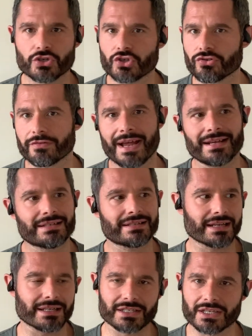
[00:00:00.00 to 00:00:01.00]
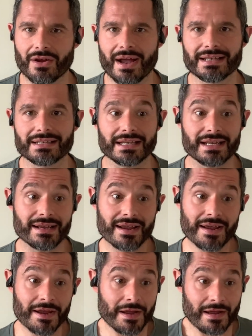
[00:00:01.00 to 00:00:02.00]
stress, anxiety,
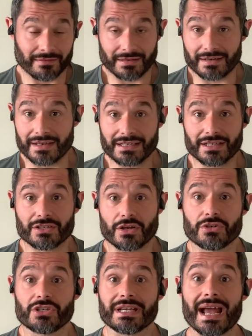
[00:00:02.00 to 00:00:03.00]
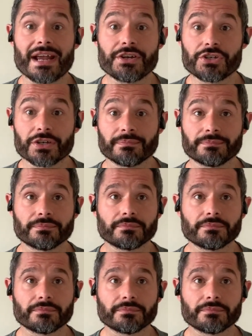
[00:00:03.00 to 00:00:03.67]
the disassociation,